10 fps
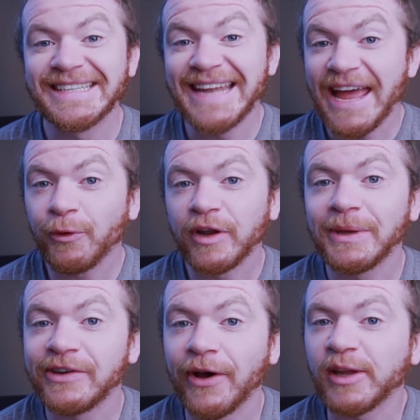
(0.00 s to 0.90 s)
Today we're going to
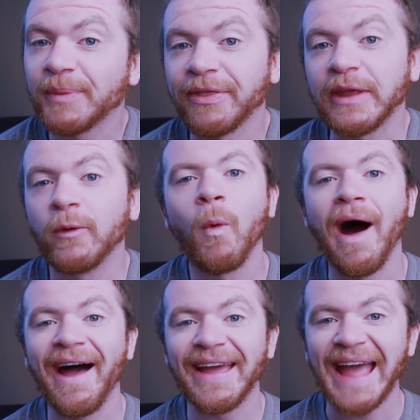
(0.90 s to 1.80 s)
be talking about the
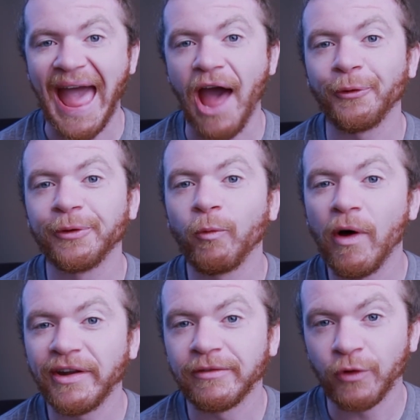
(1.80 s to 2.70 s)
why, how, and
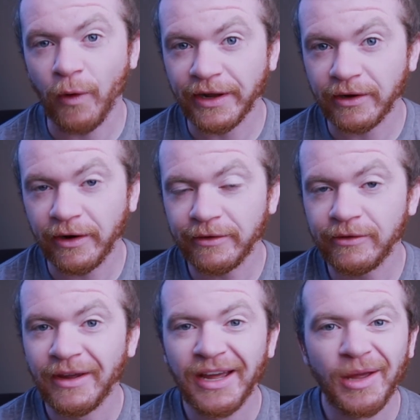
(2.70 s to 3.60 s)
what of credit
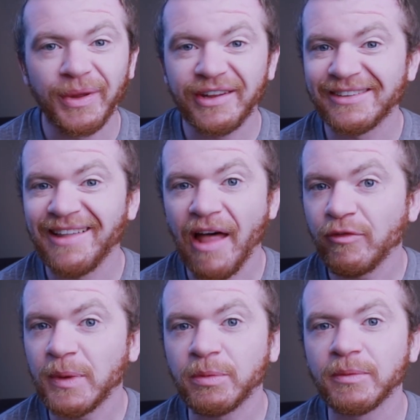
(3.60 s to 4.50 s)
cards, because a lot
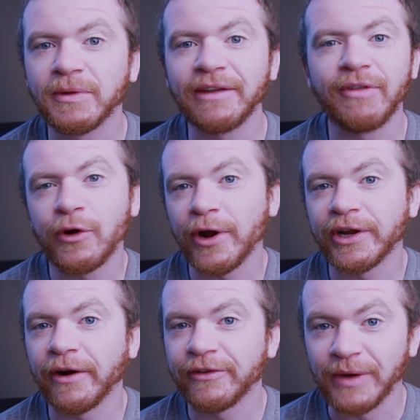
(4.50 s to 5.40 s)
of people believe that
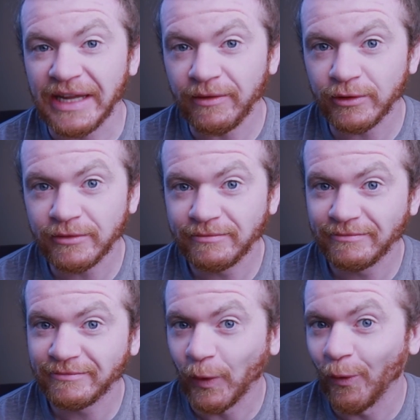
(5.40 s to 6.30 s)
credit cards are evil,
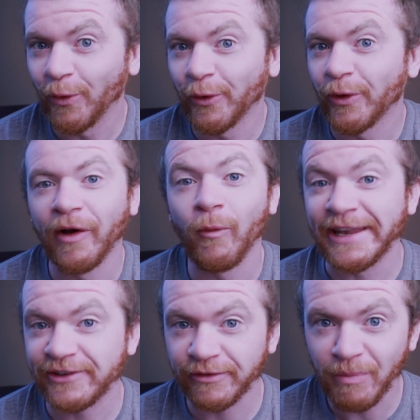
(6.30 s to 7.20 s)
or a
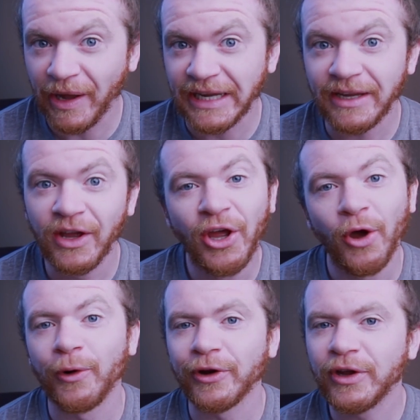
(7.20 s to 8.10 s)
waste of money,
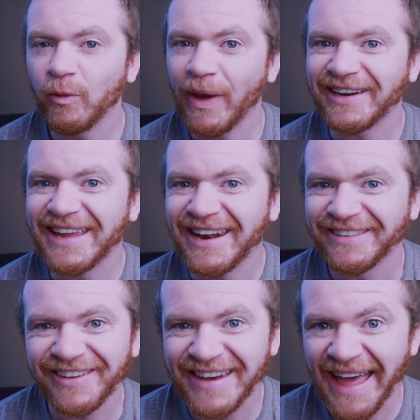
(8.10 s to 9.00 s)
or a good way to get
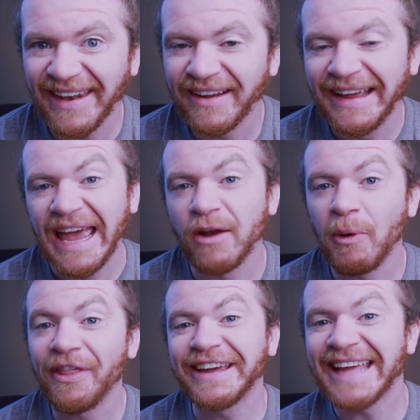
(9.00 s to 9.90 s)
into debt, and
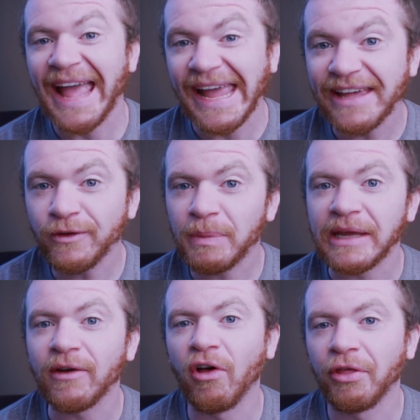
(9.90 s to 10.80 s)
while they can
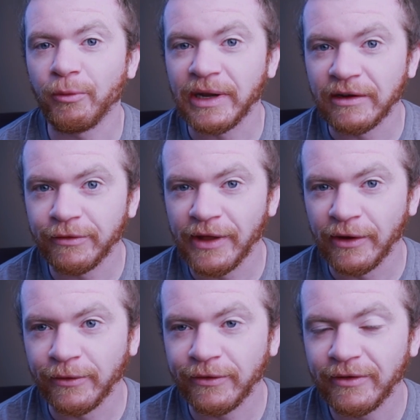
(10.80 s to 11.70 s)
be all three of
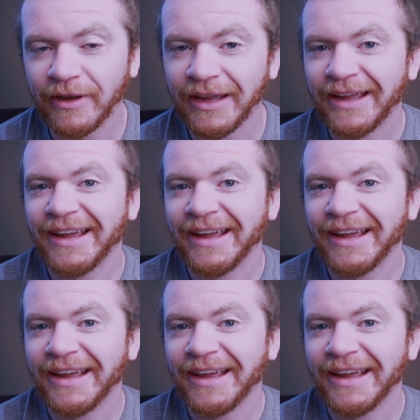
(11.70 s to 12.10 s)
those,